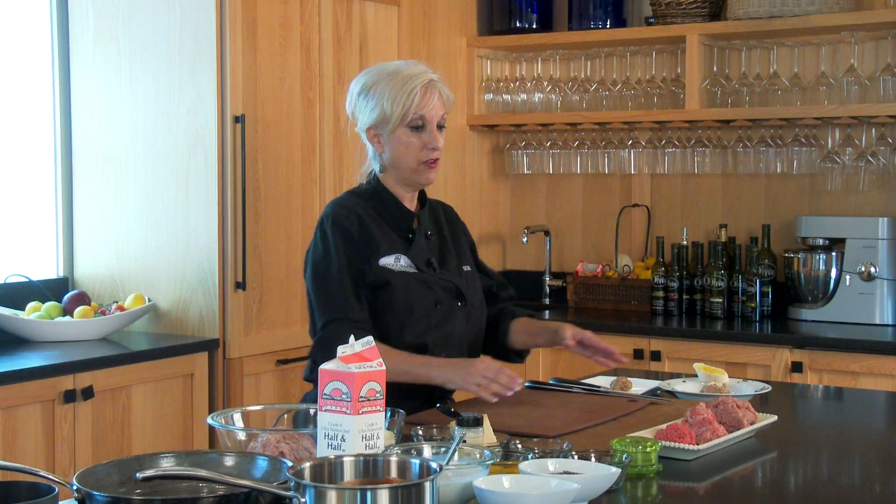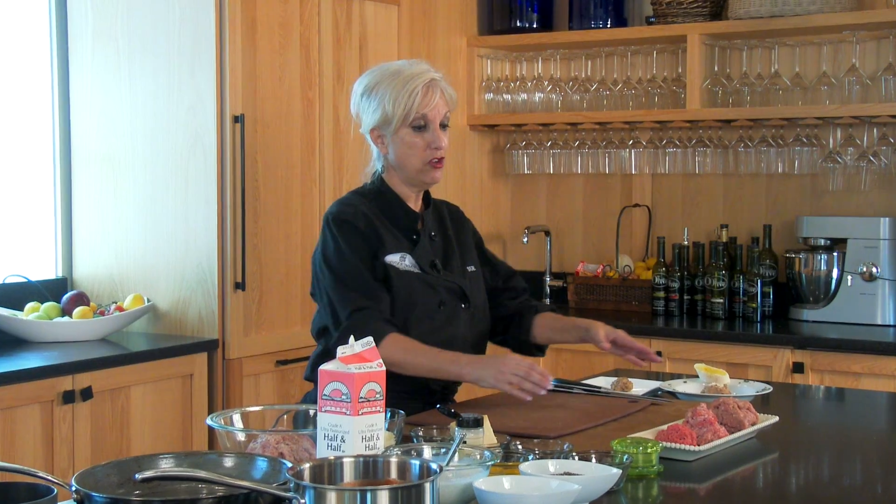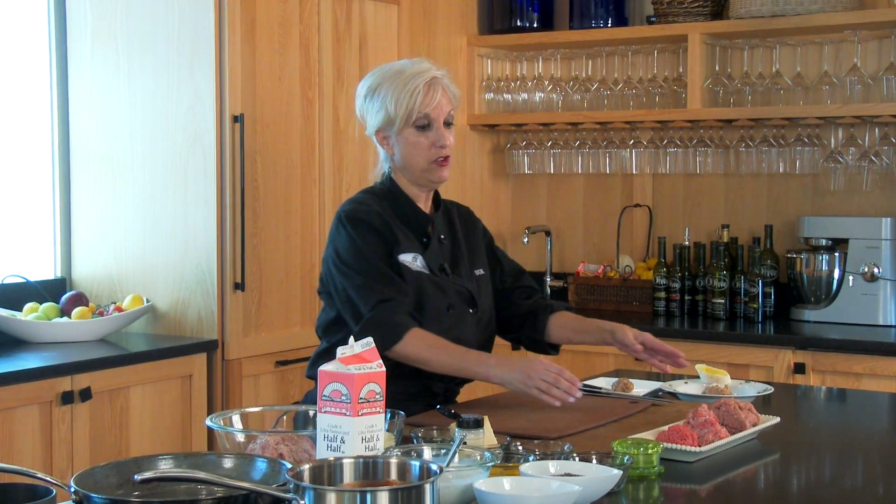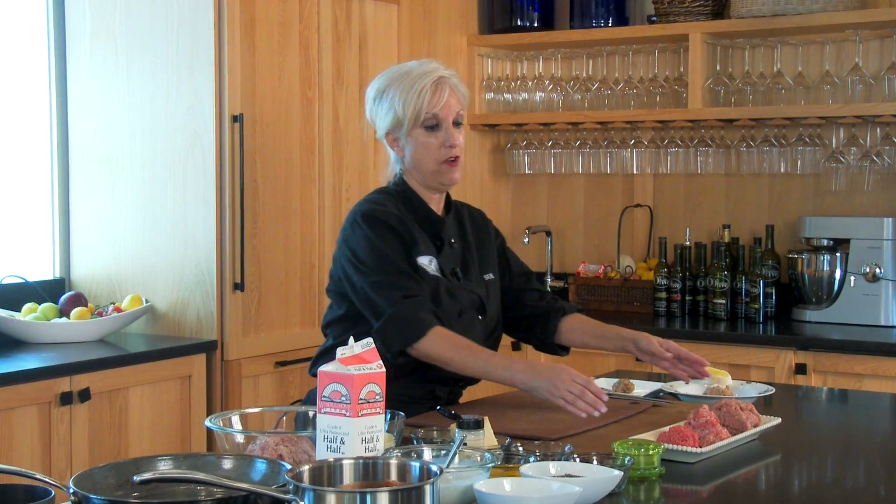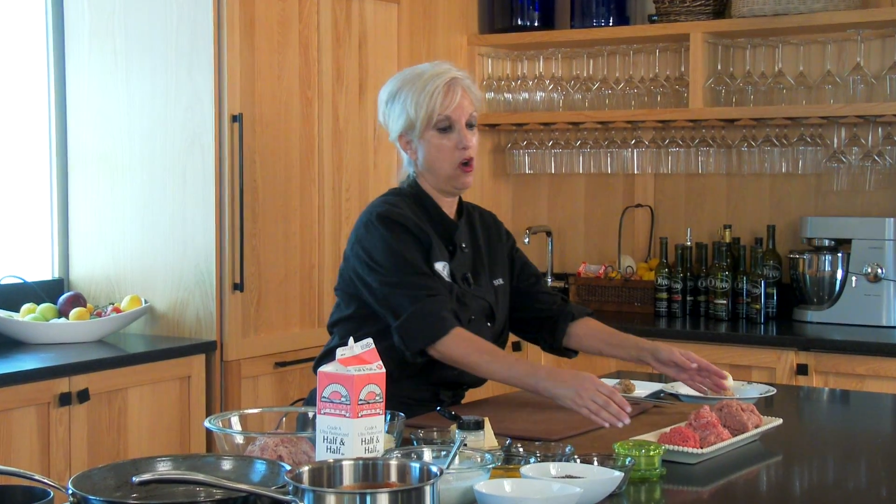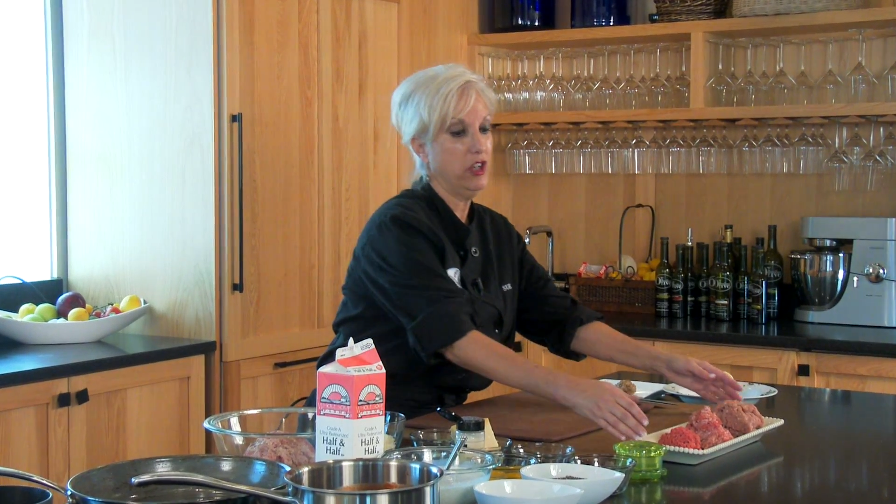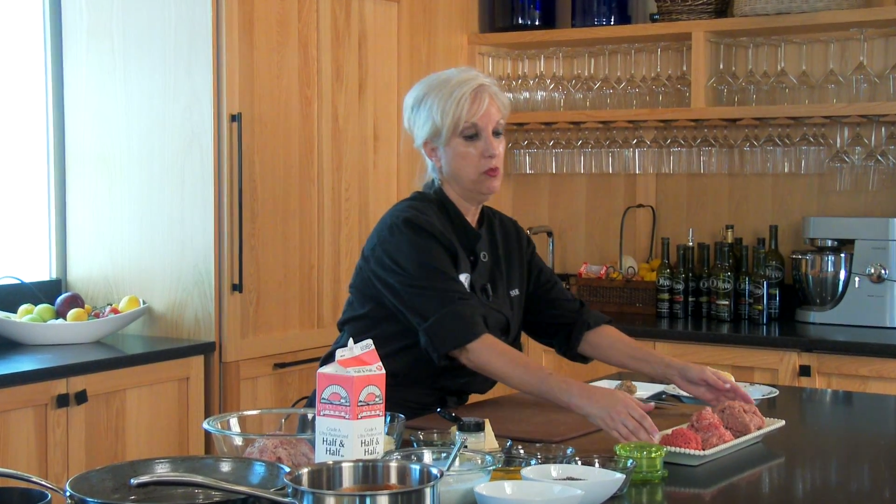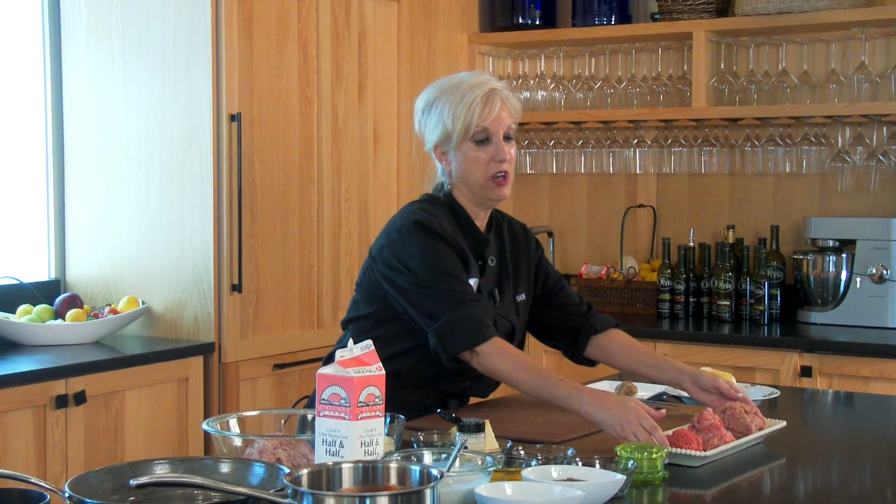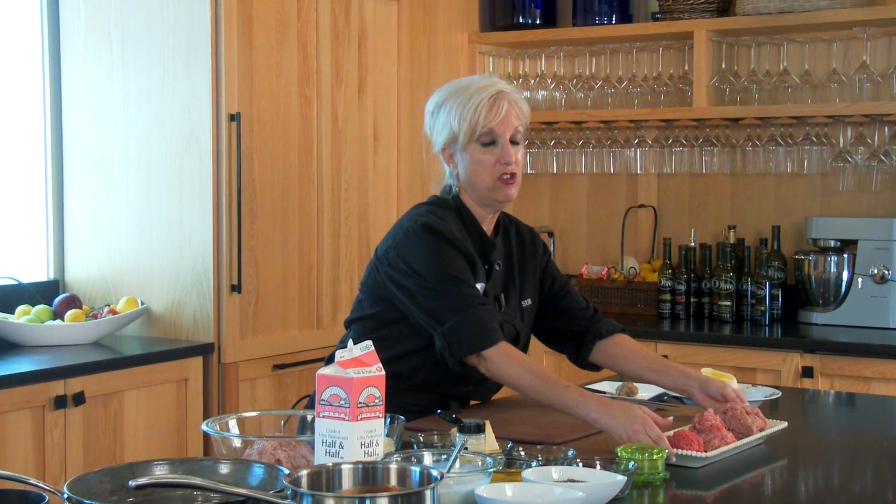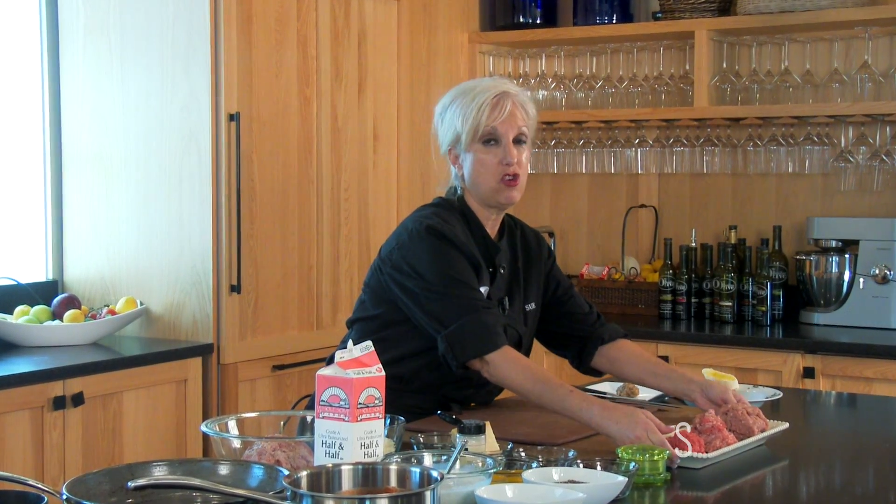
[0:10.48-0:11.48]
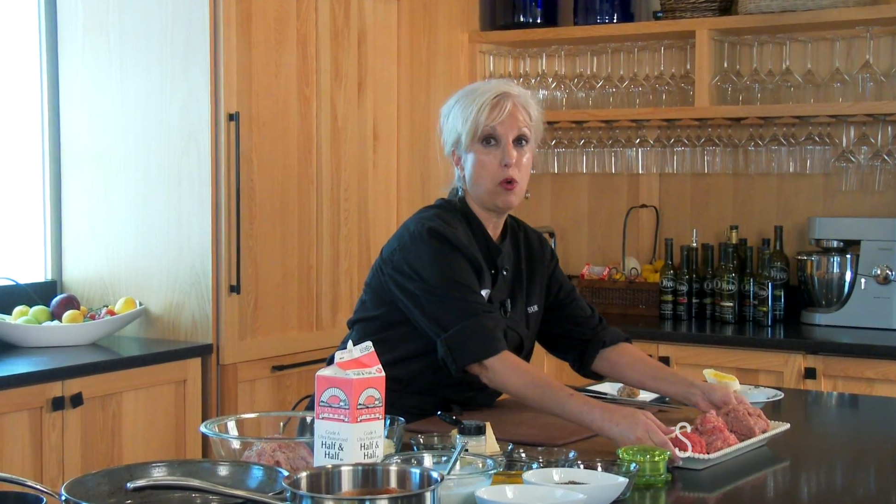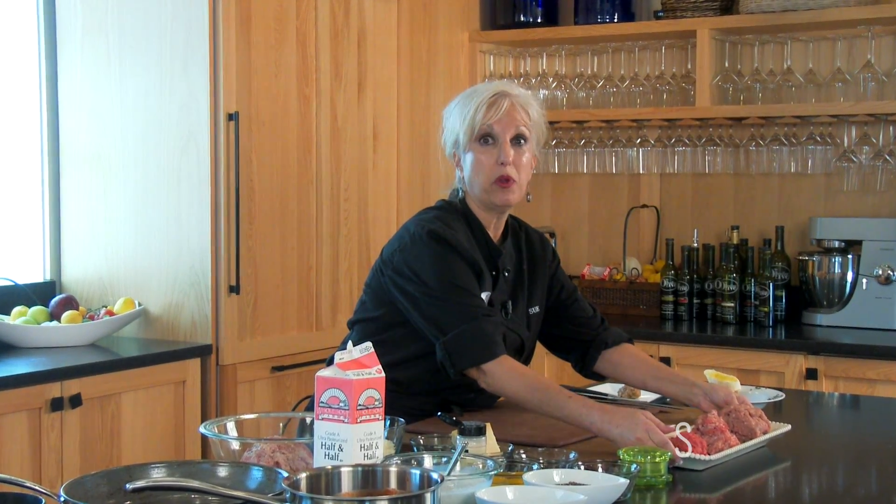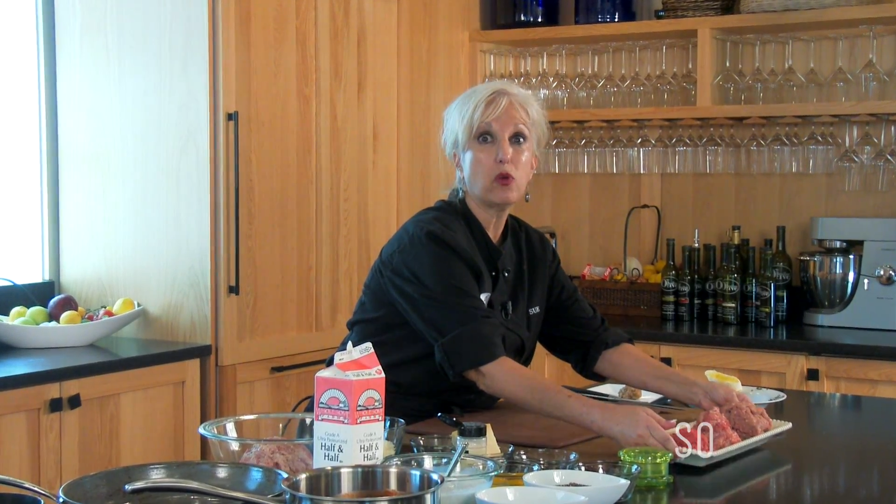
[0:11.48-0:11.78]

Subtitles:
First of all, you want to start